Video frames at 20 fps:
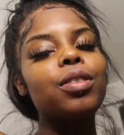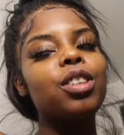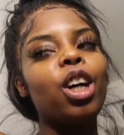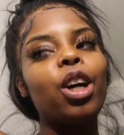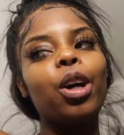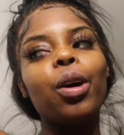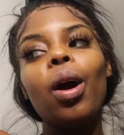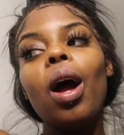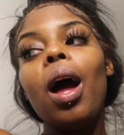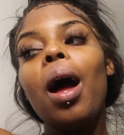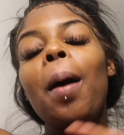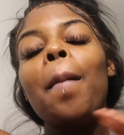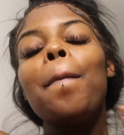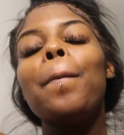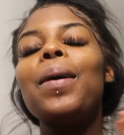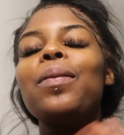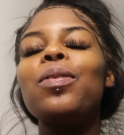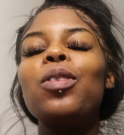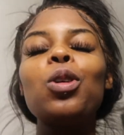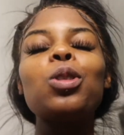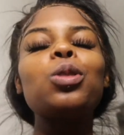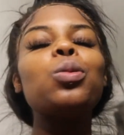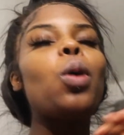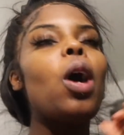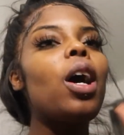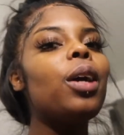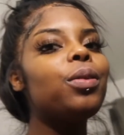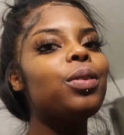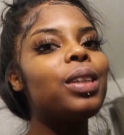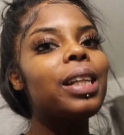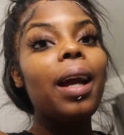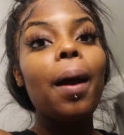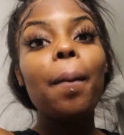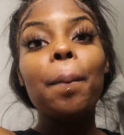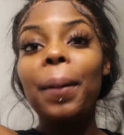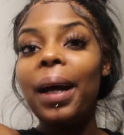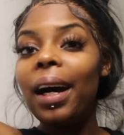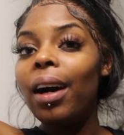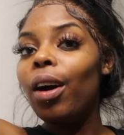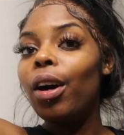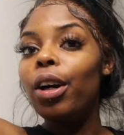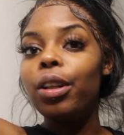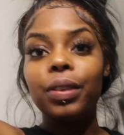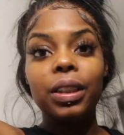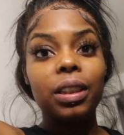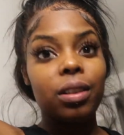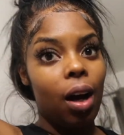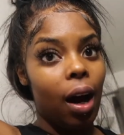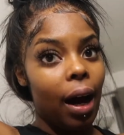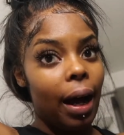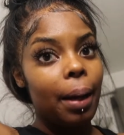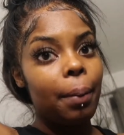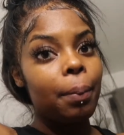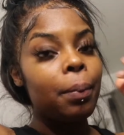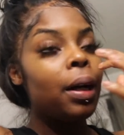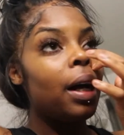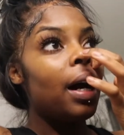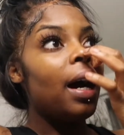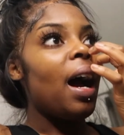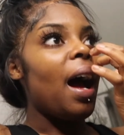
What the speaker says: So my vlogs will hopefully get better over time.